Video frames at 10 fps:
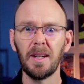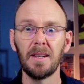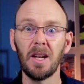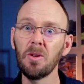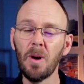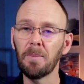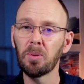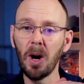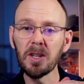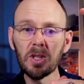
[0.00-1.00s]
Now, you might
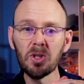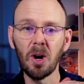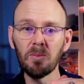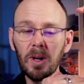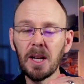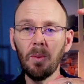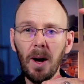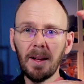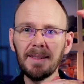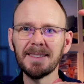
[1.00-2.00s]
price a job really
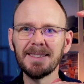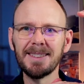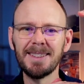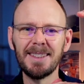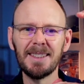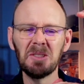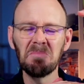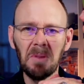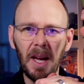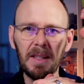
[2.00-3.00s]
well,
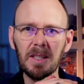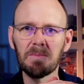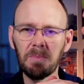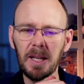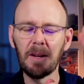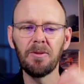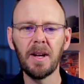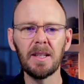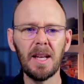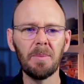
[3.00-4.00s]
and there's plenty of
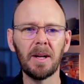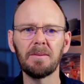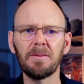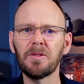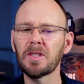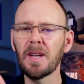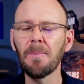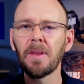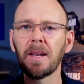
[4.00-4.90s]
fat in there, but for some